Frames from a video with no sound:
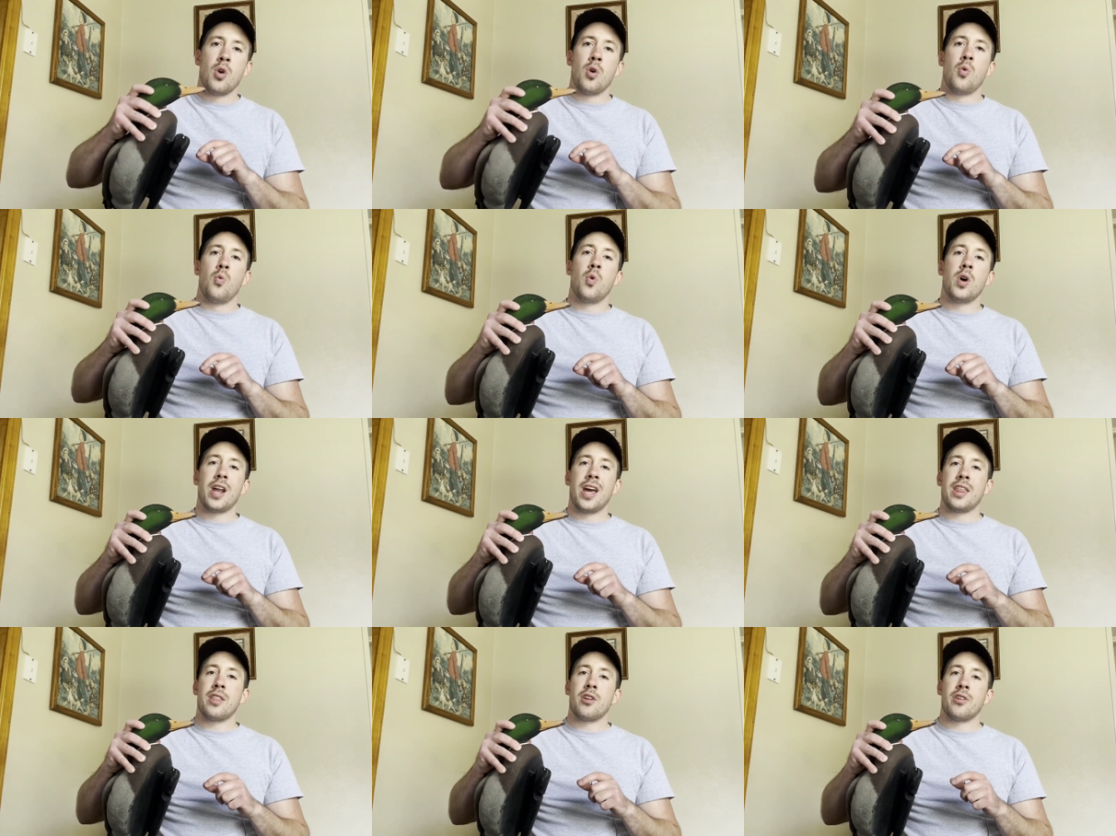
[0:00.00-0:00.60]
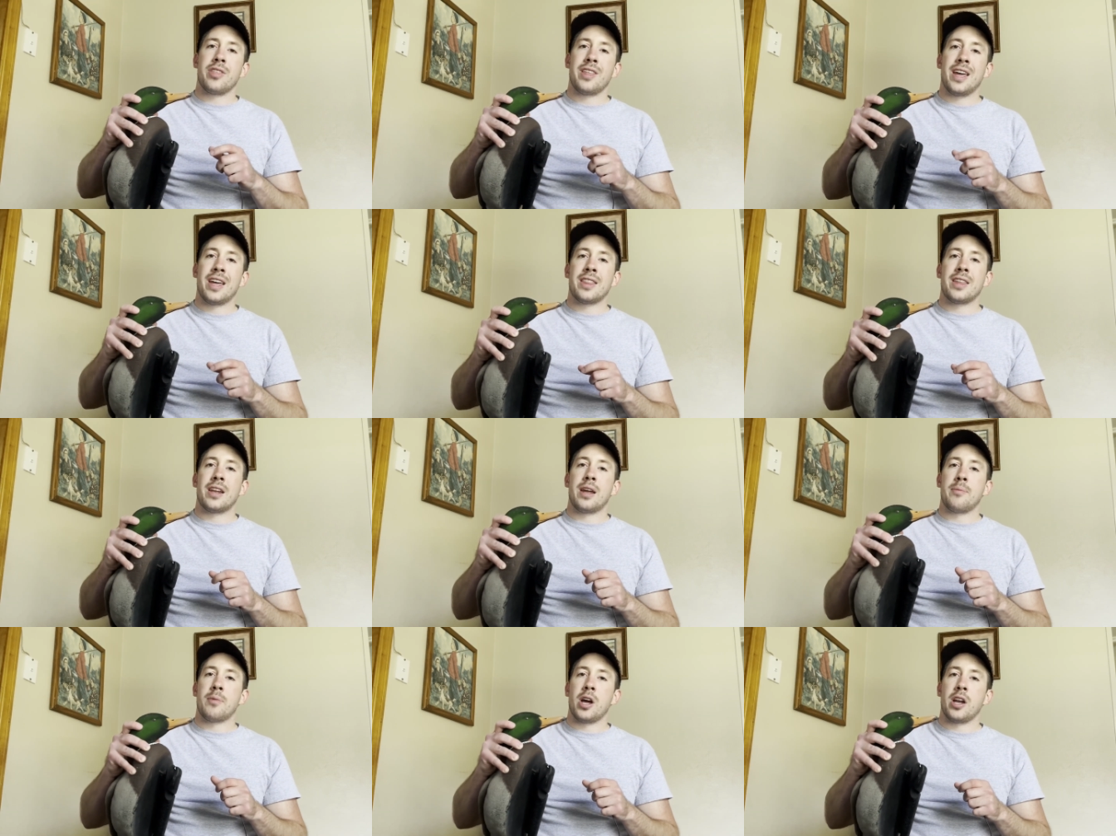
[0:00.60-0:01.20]
One other thing that
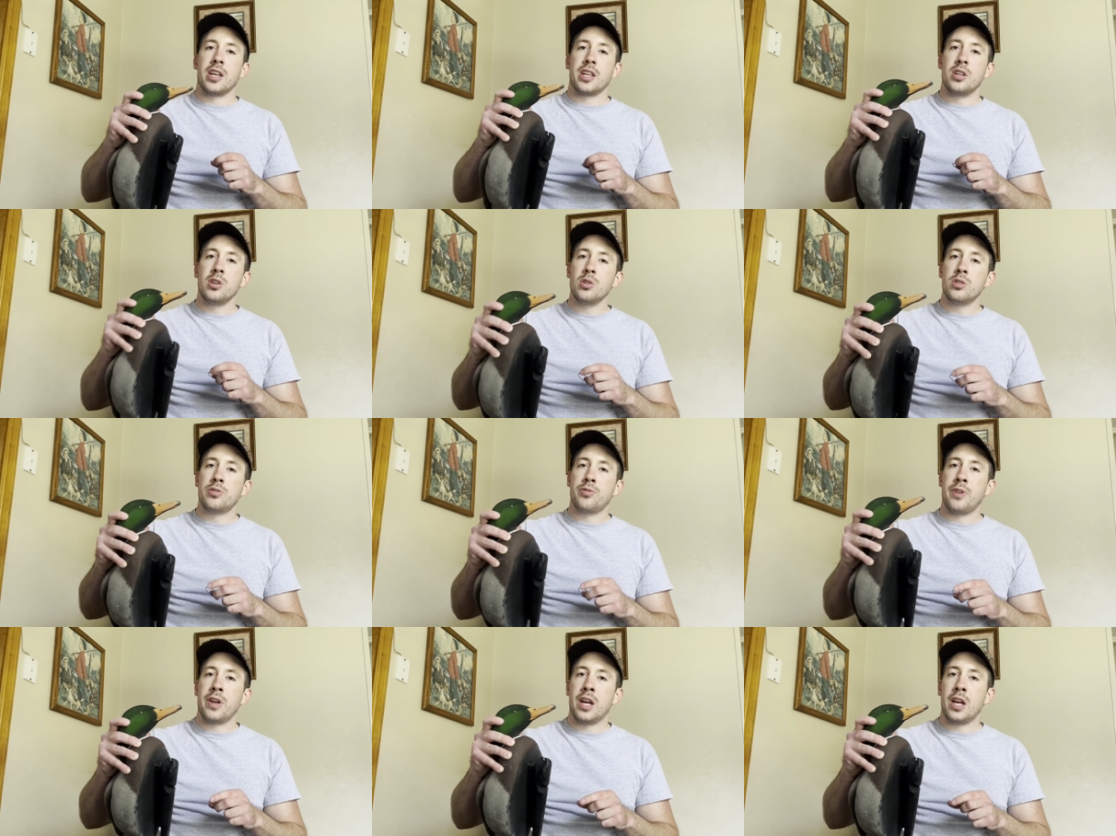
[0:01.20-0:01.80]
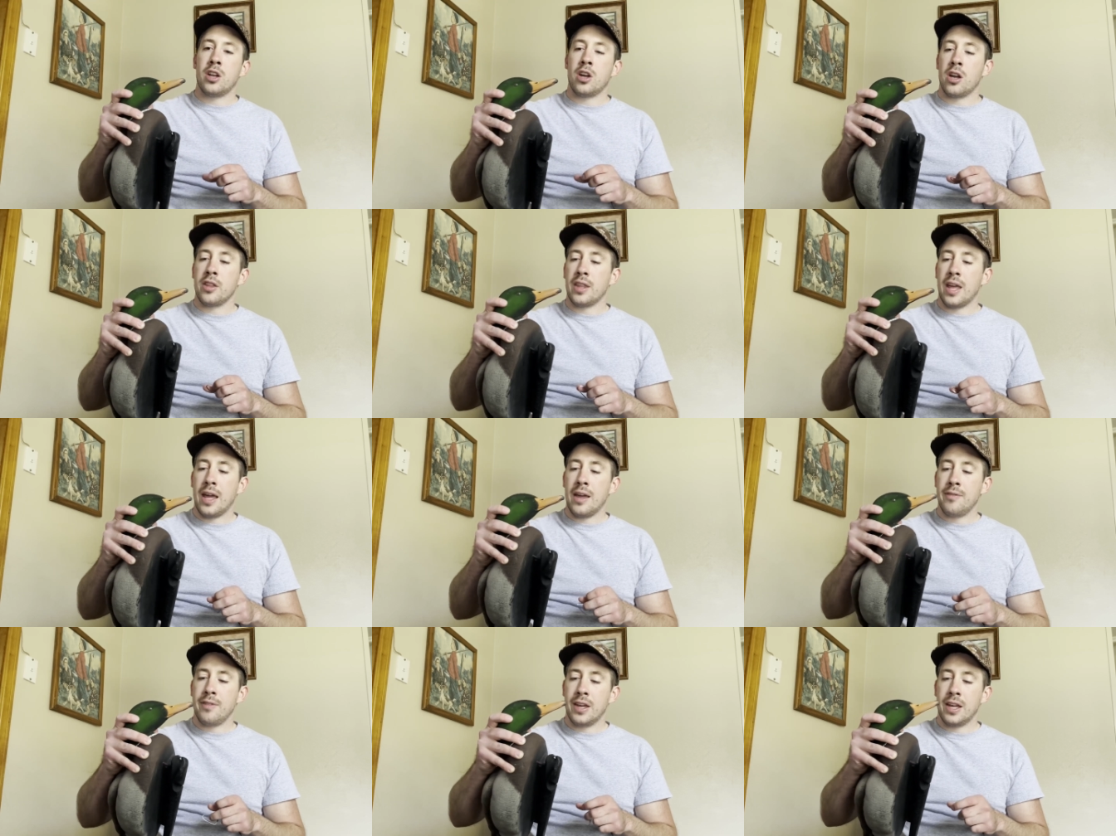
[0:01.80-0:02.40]
I'm not a huge fan on the
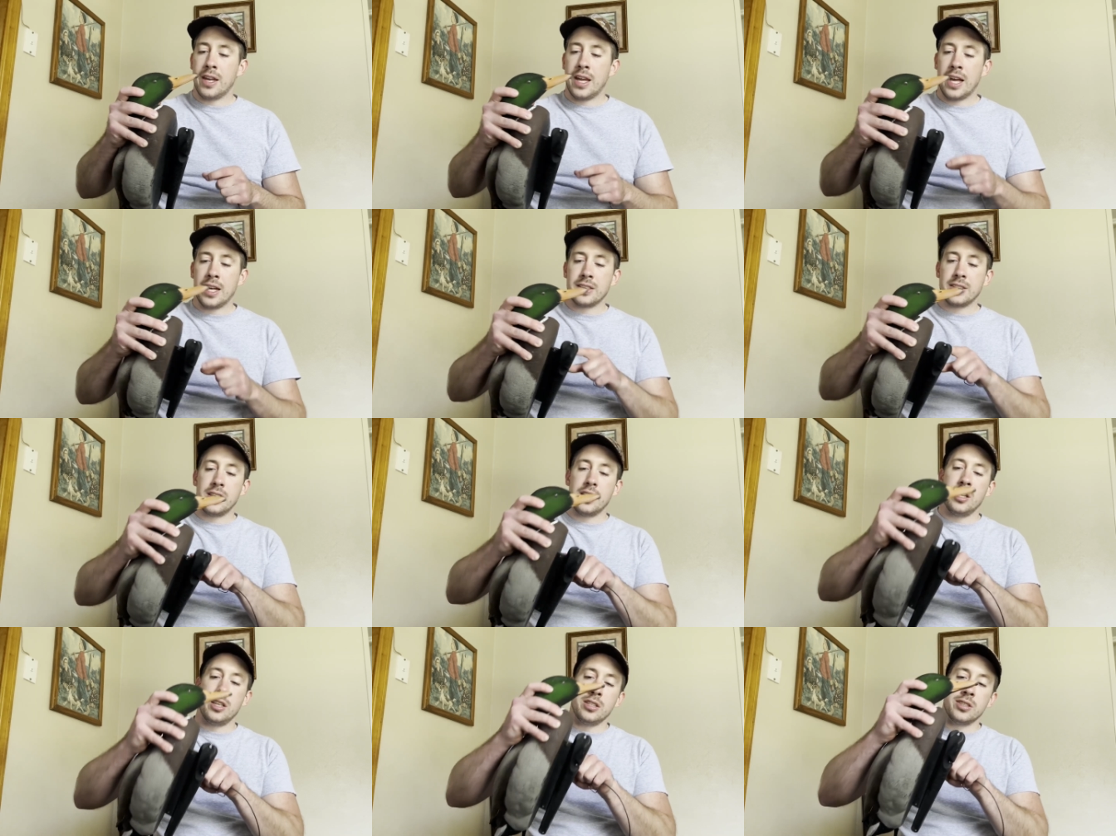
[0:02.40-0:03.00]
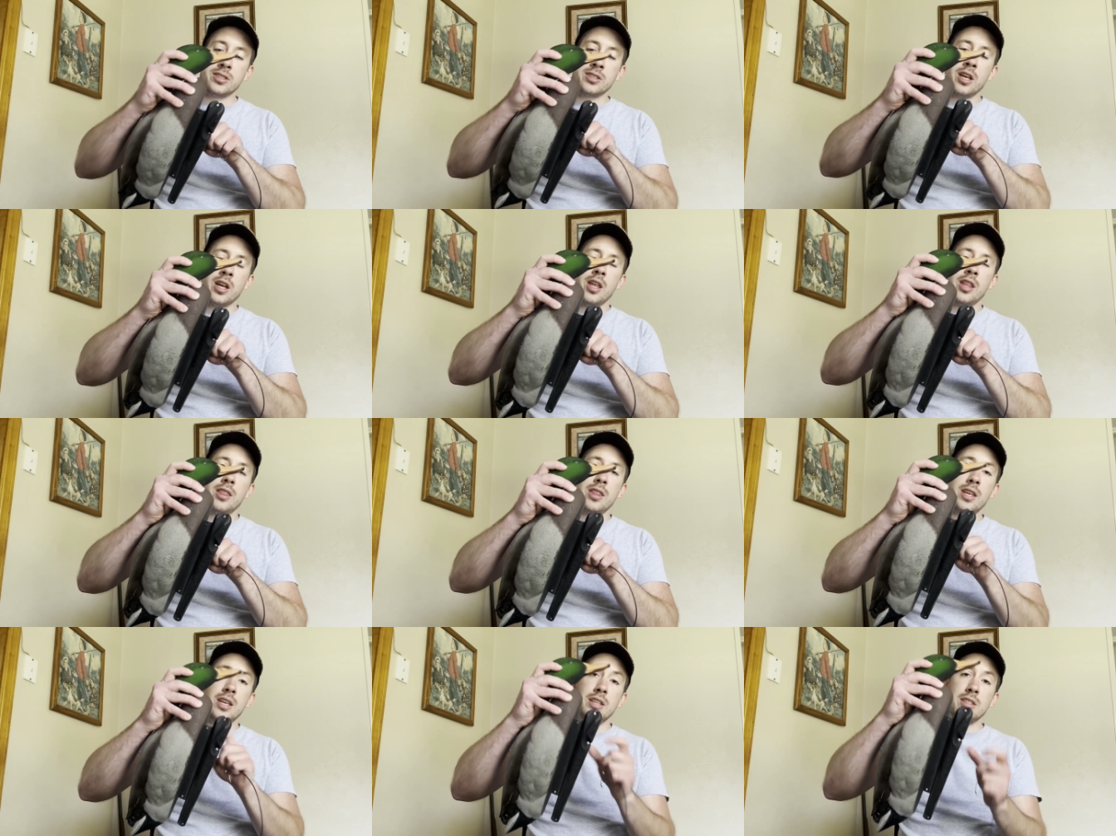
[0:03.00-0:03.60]
Avian X is
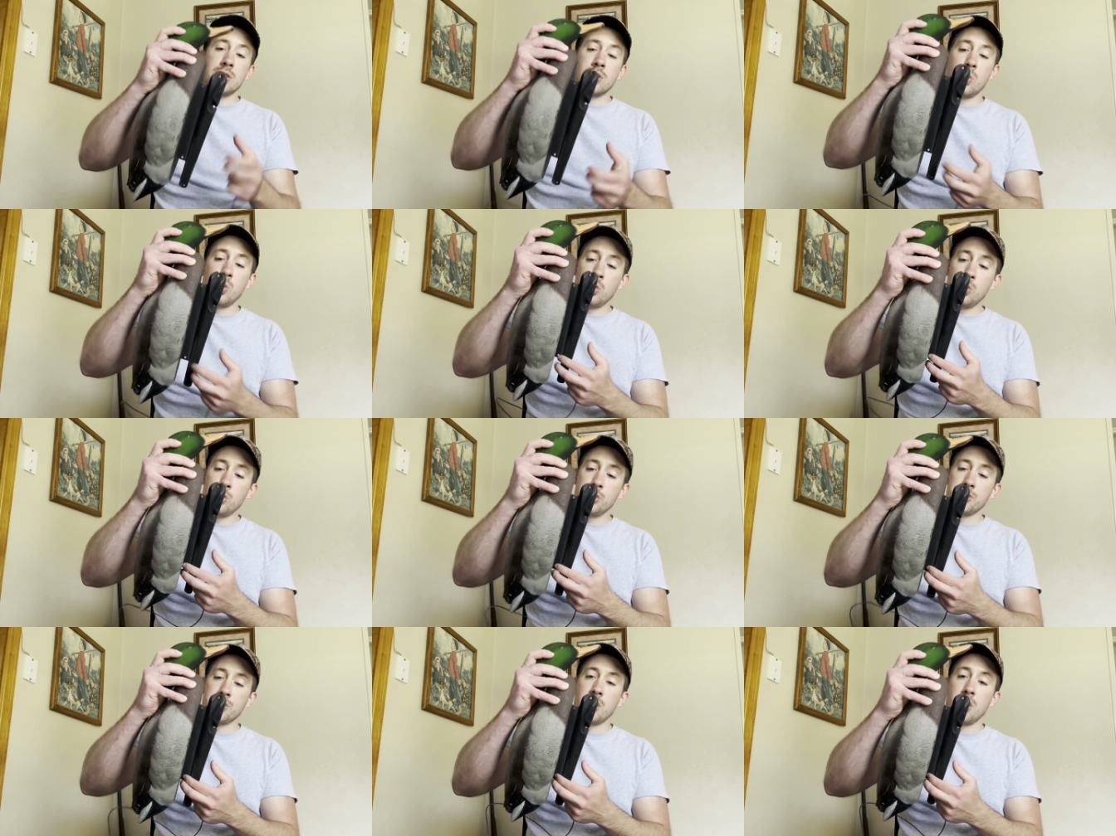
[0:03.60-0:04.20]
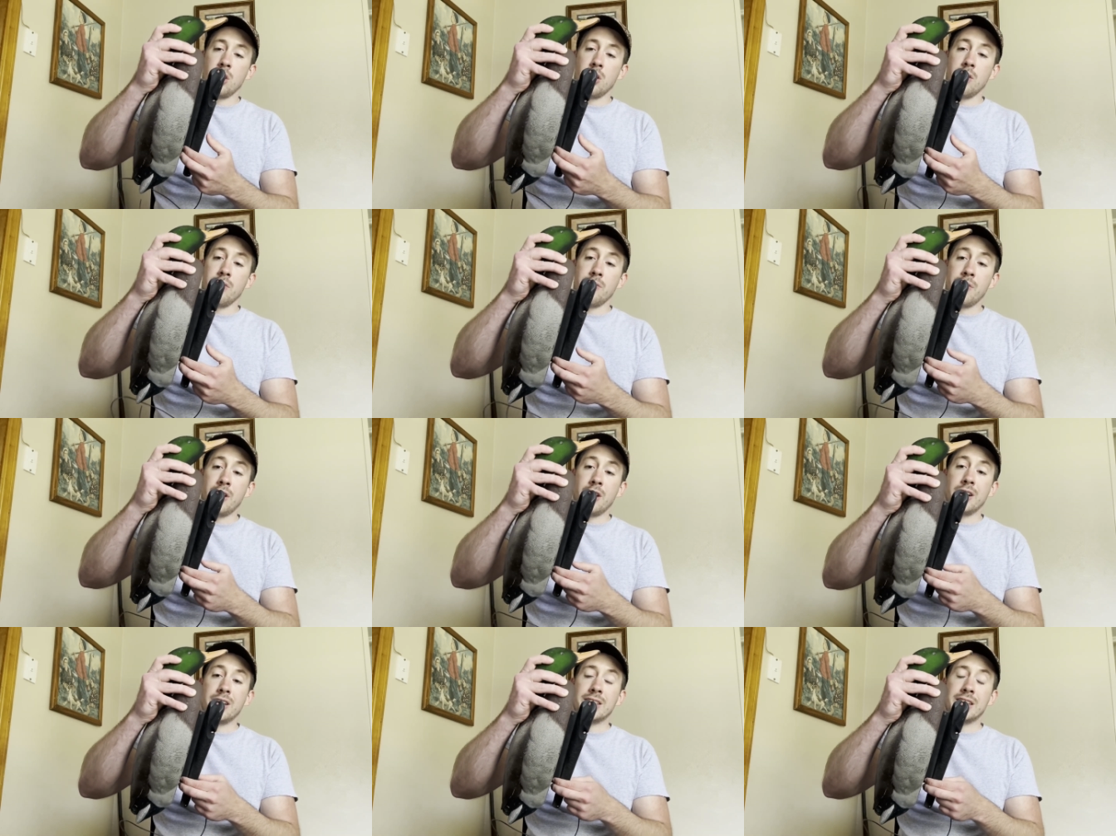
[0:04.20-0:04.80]
these holes are
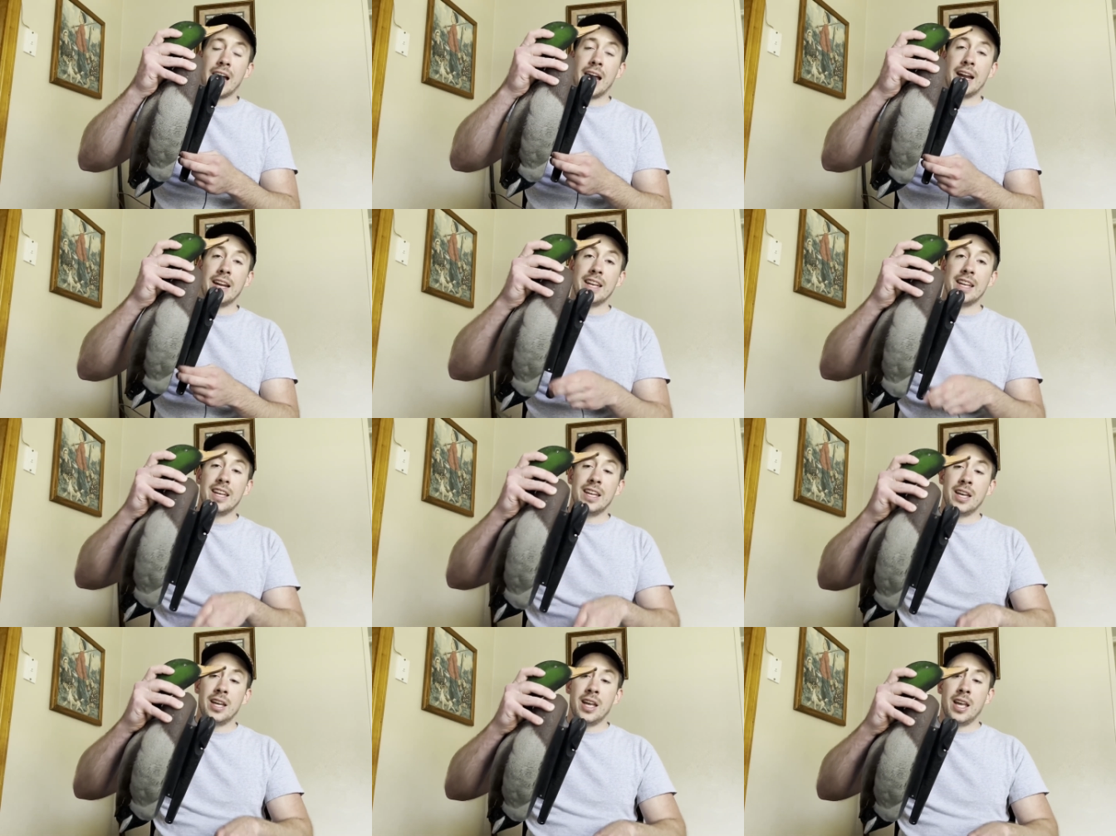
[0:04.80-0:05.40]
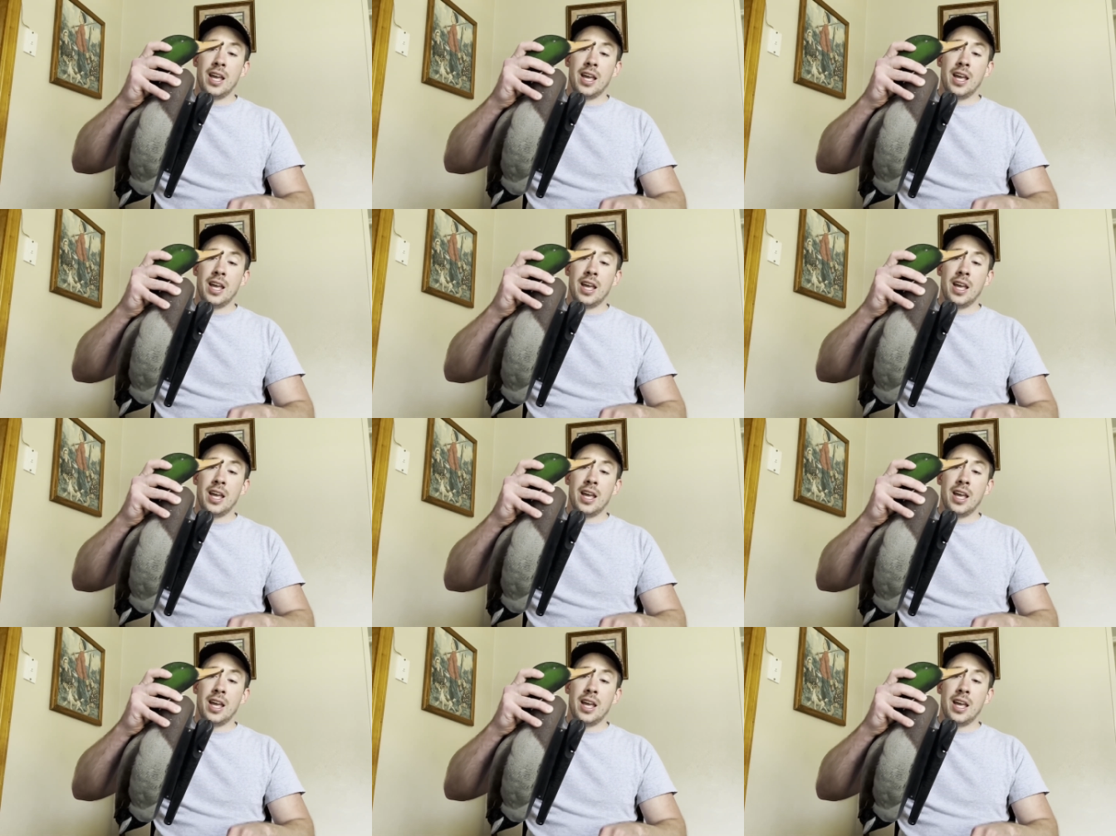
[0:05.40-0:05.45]
very tiny,